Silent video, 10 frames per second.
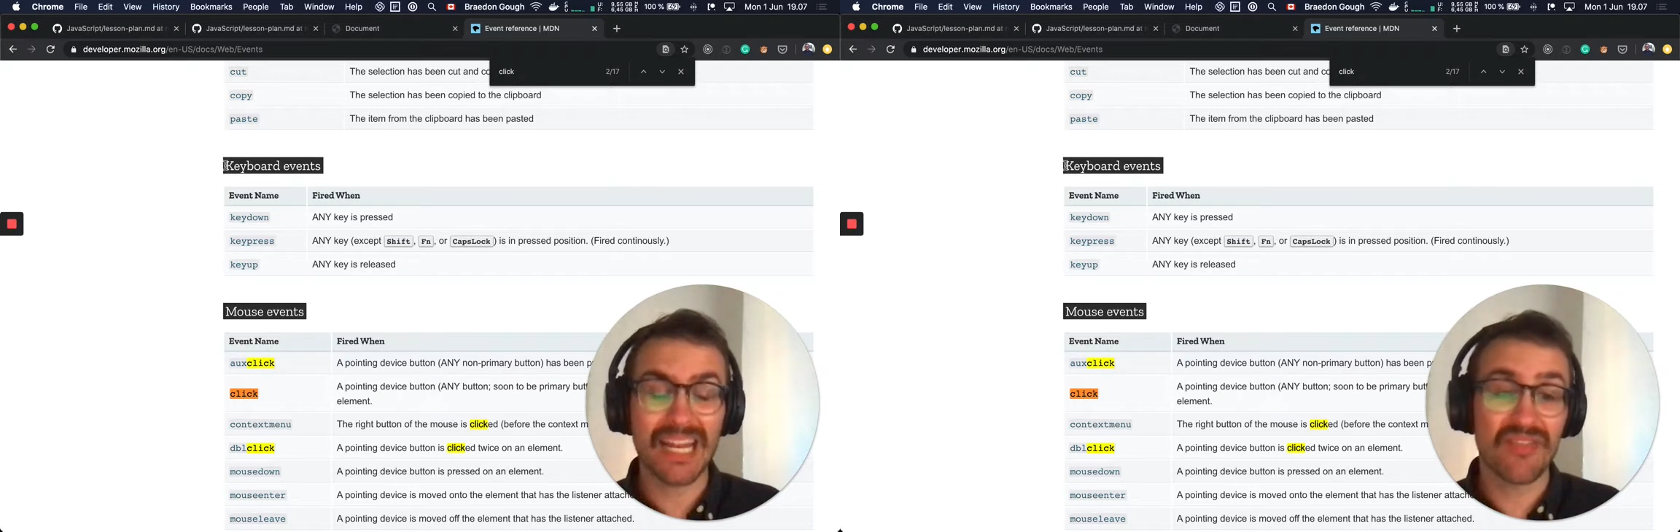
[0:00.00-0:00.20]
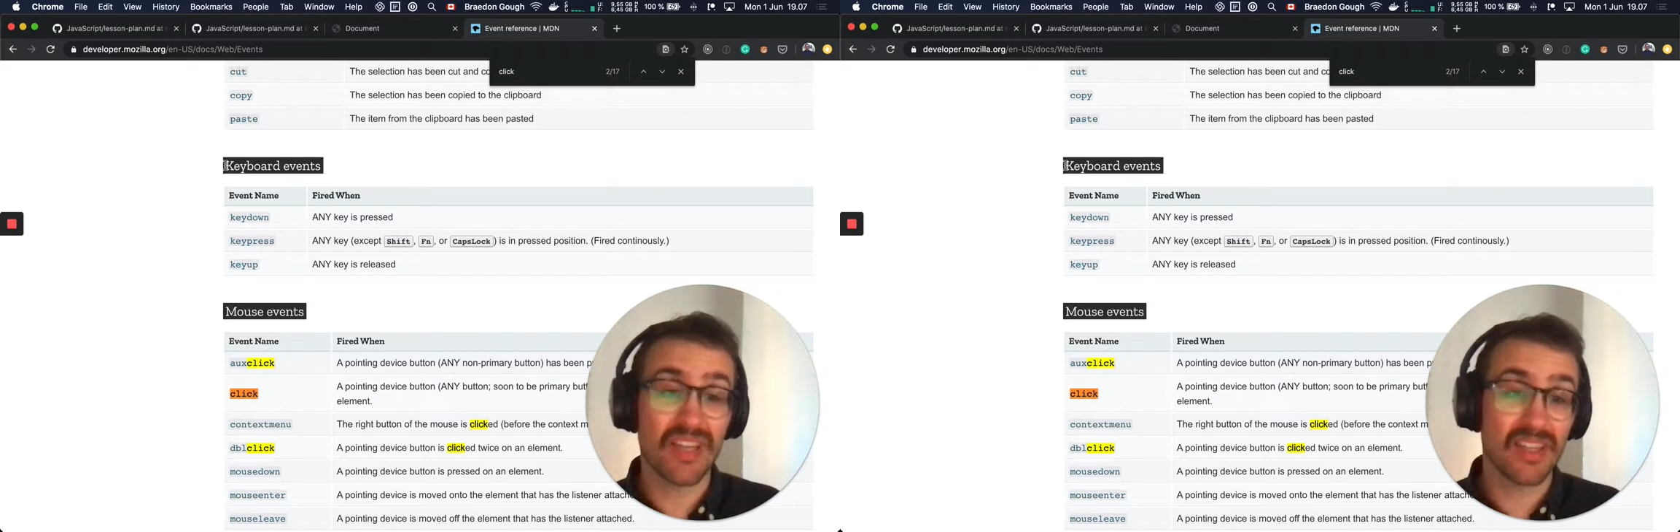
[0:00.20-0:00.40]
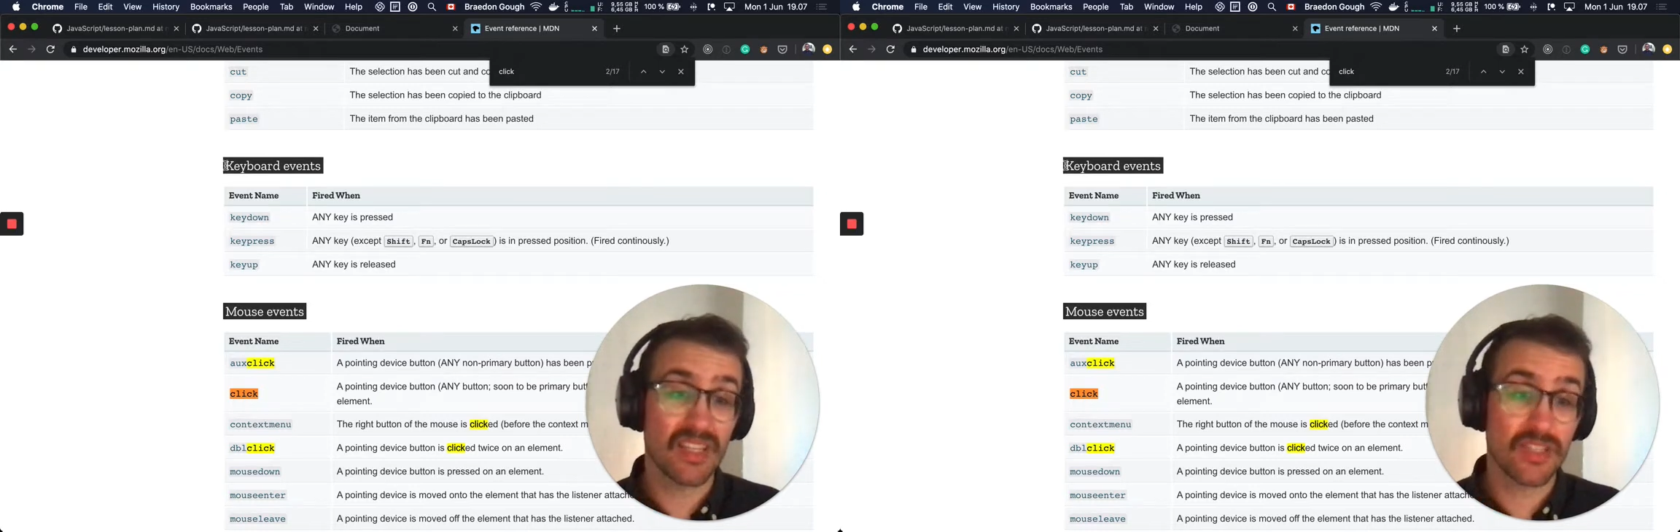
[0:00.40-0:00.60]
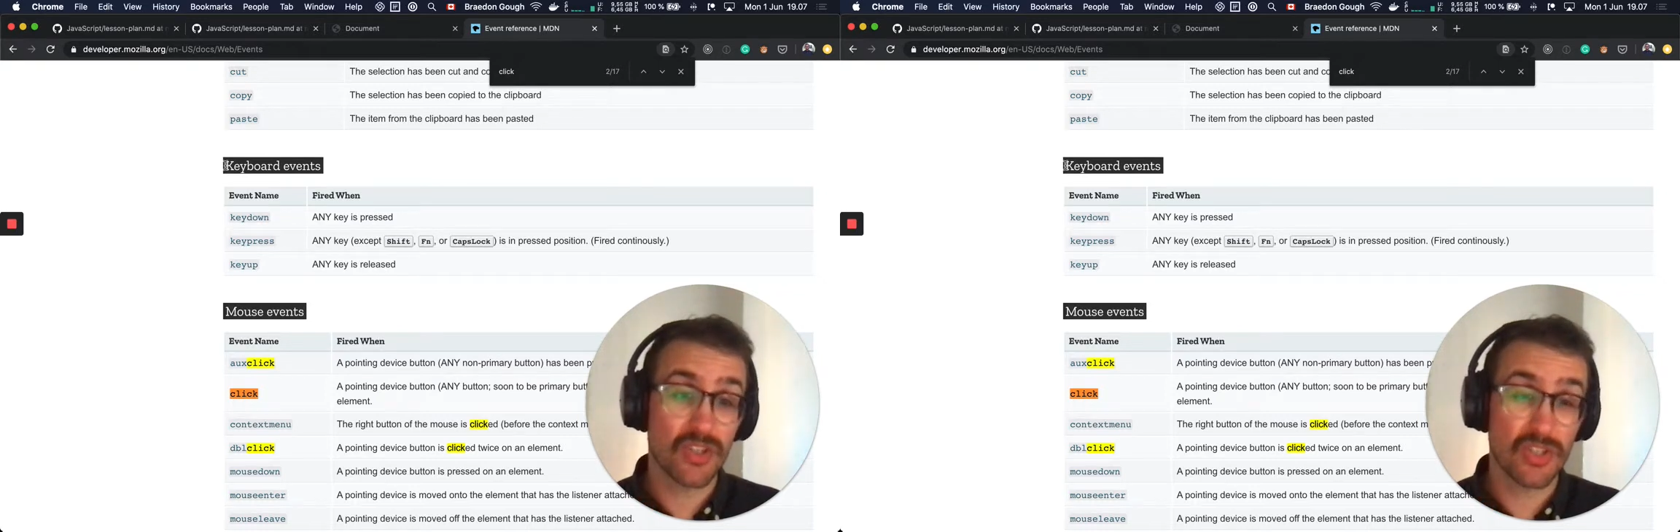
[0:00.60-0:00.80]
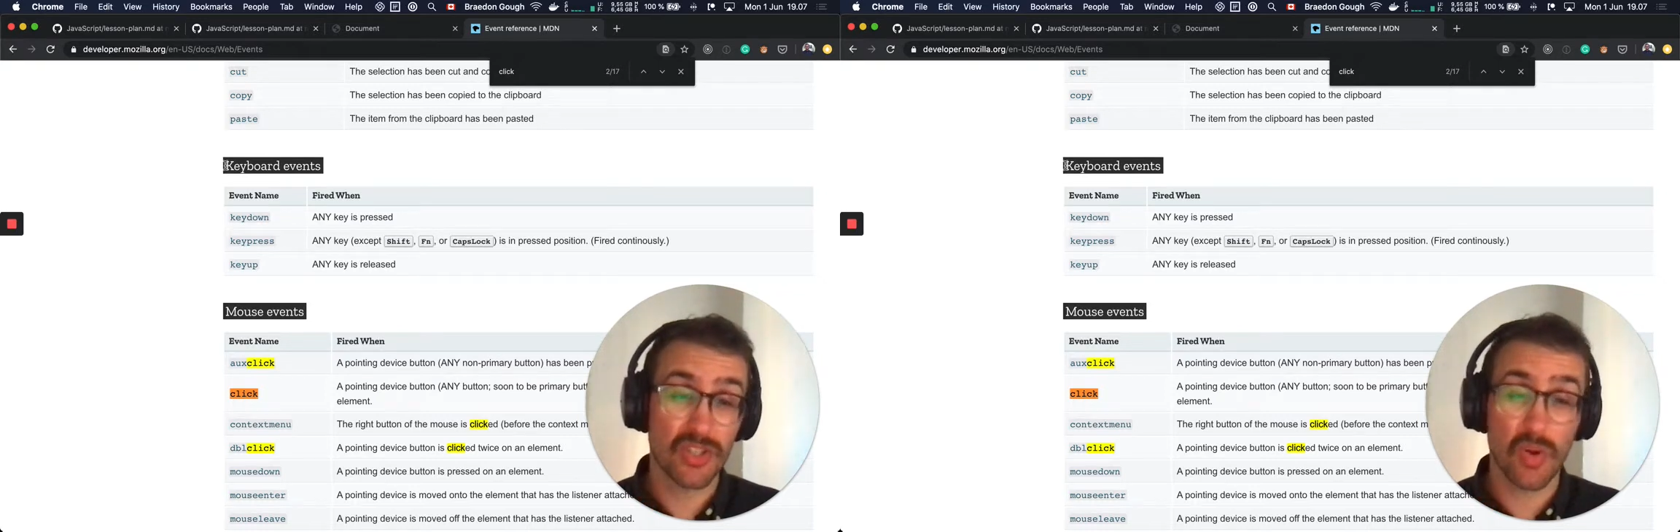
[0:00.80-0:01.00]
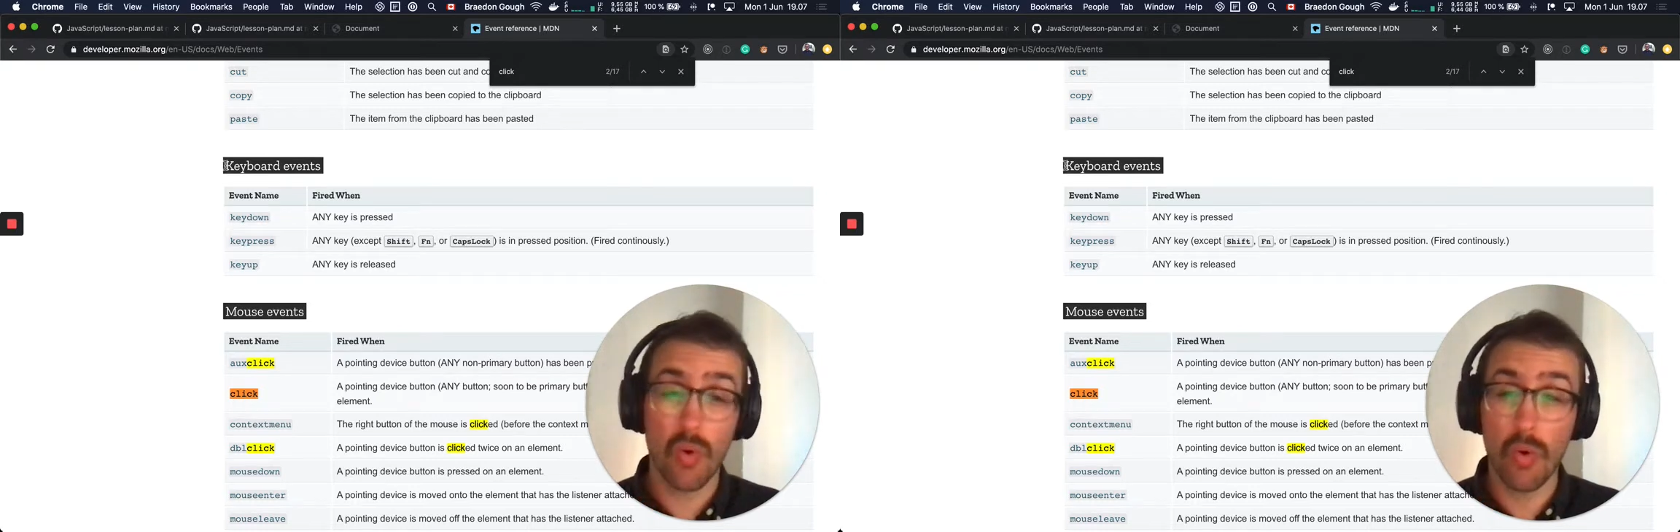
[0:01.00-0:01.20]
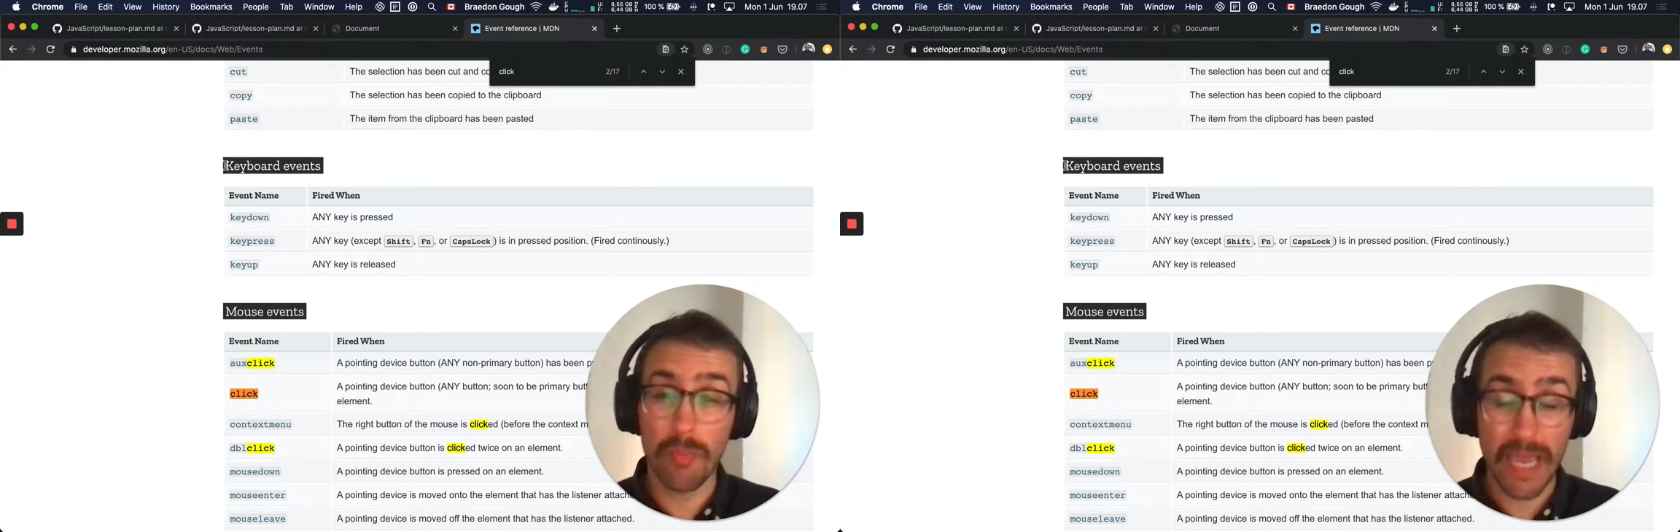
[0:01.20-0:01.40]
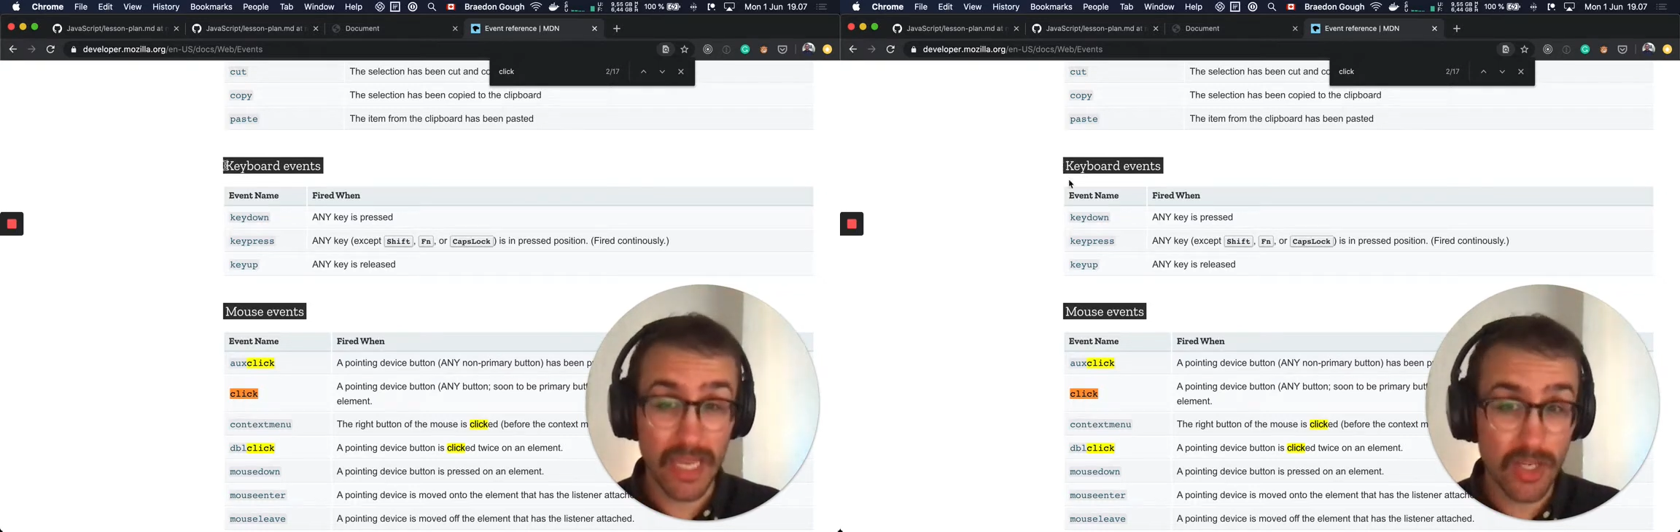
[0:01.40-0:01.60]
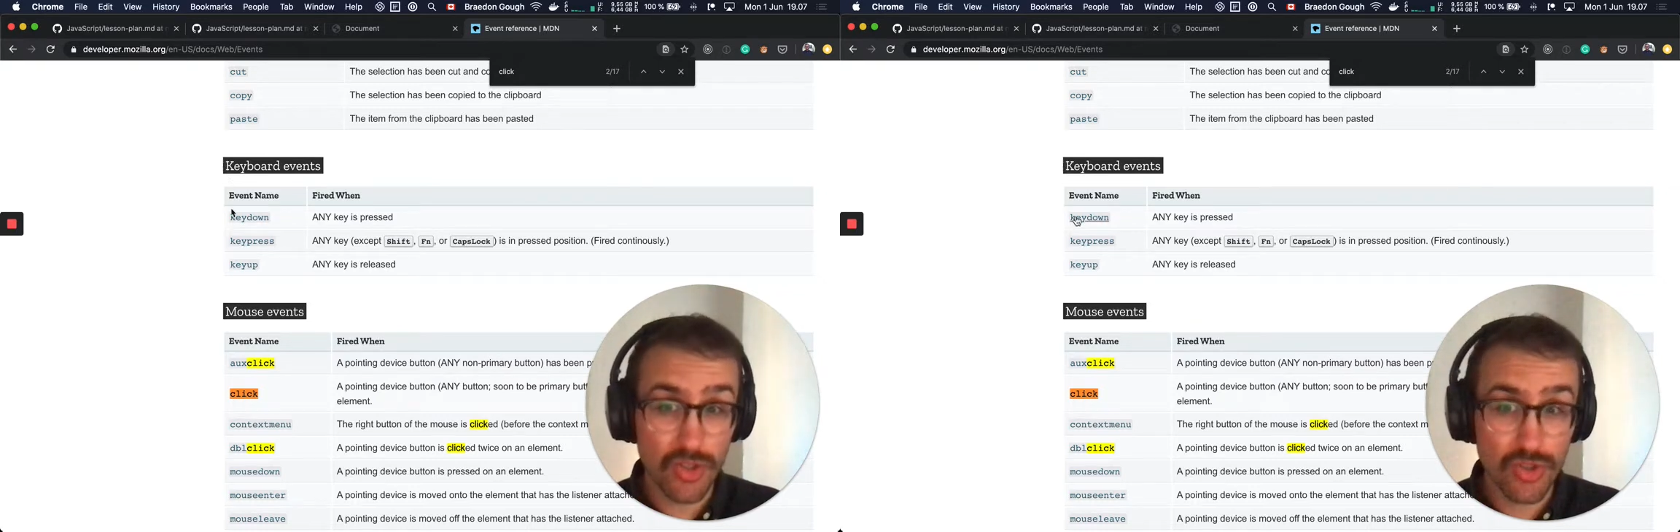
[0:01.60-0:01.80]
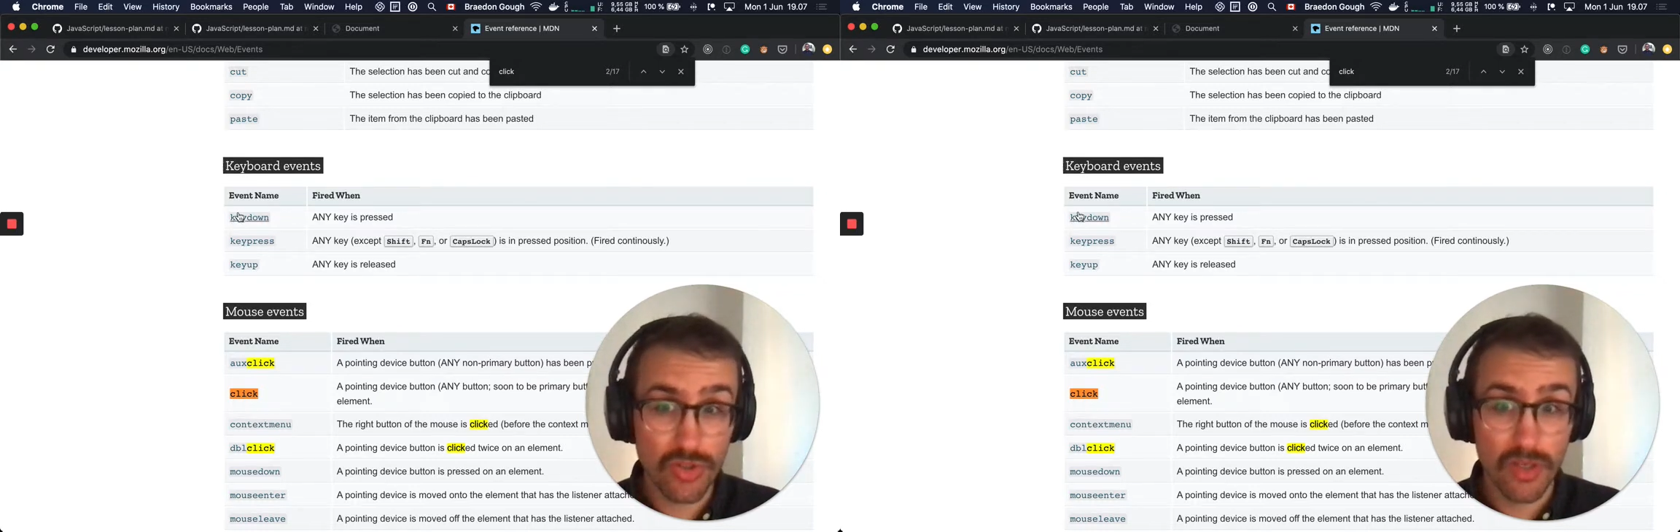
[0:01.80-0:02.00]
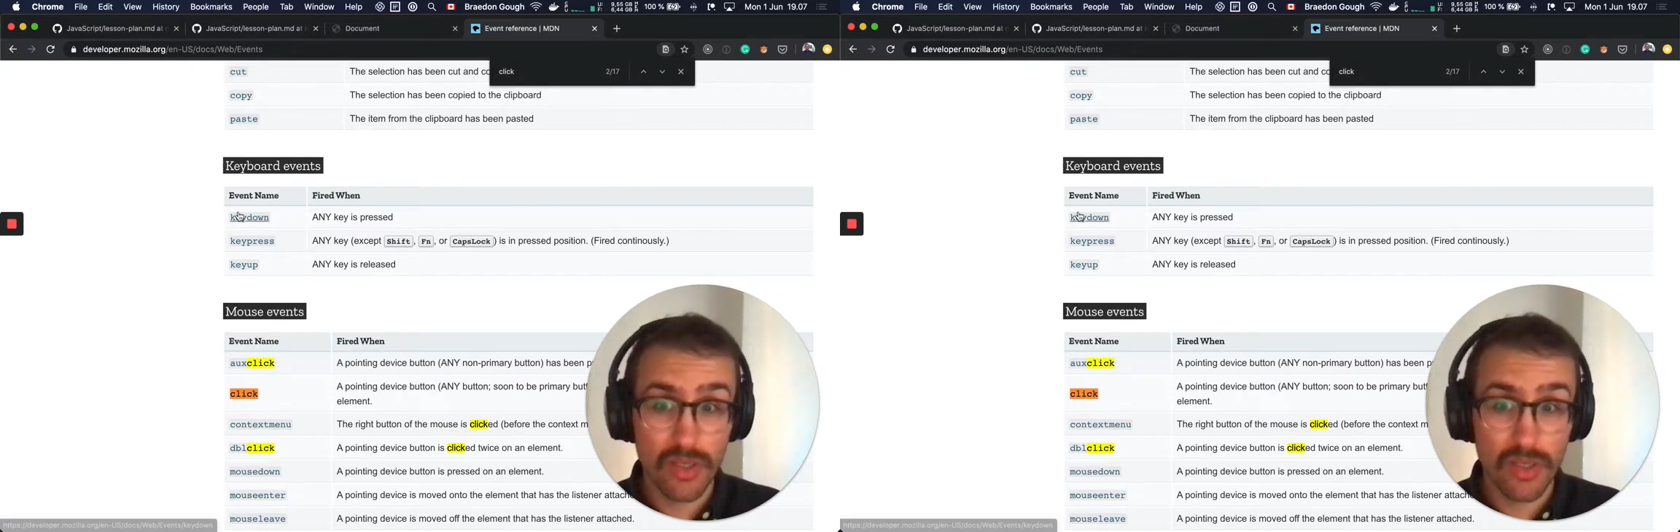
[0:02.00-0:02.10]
event listener to the whole page